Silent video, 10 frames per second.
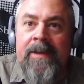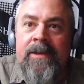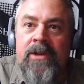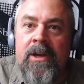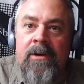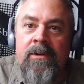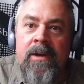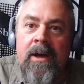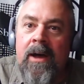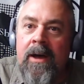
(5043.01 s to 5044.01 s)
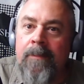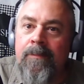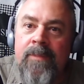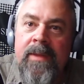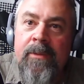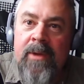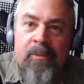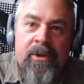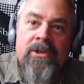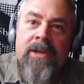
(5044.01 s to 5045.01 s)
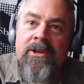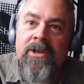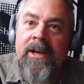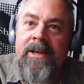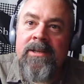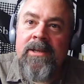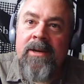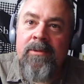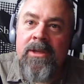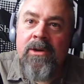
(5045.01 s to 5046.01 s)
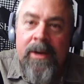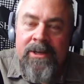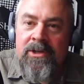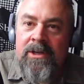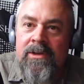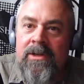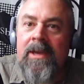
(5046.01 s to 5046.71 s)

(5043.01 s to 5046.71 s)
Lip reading: So we appreciate you guys with the questions.